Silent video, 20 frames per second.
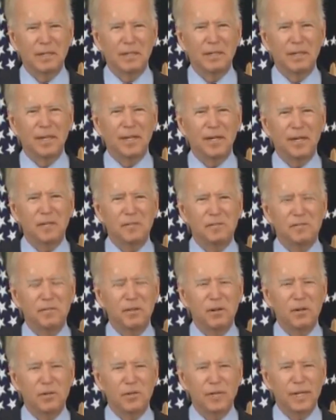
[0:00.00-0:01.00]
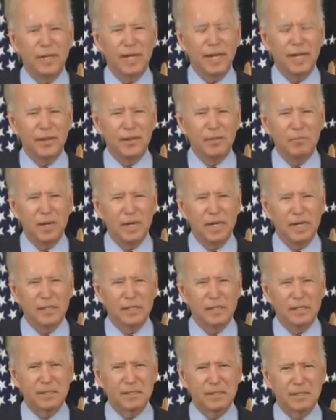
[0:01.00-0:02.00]
Let us vote and end the
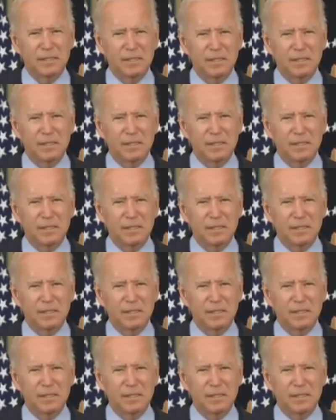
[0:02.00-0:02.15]
mess.